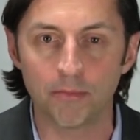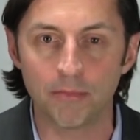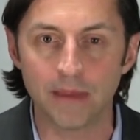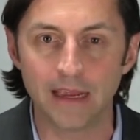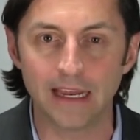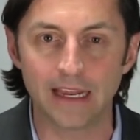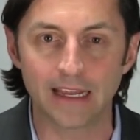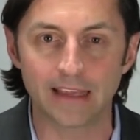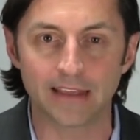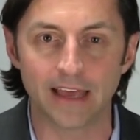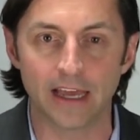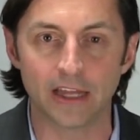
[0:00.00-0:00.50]

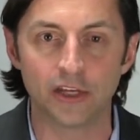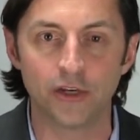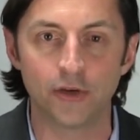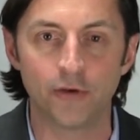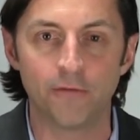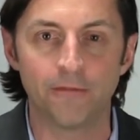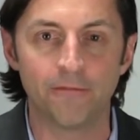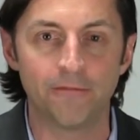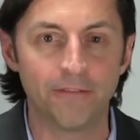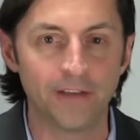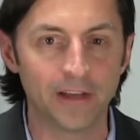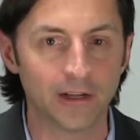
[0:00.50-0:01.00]
meaning that
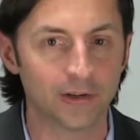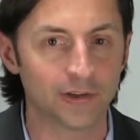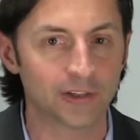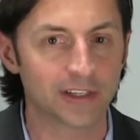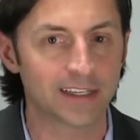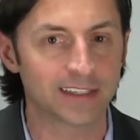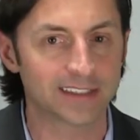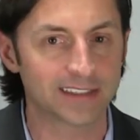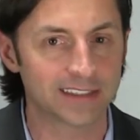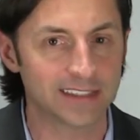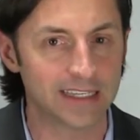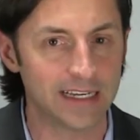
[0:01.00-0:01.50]
you filled
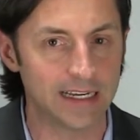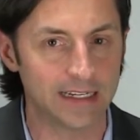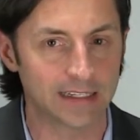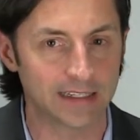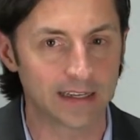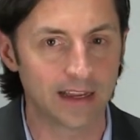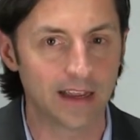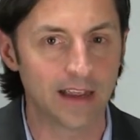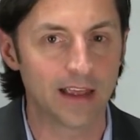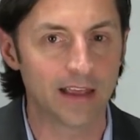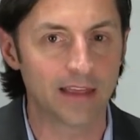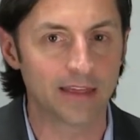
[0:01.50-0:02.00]
a
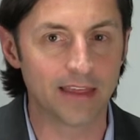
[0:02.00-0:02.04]
seat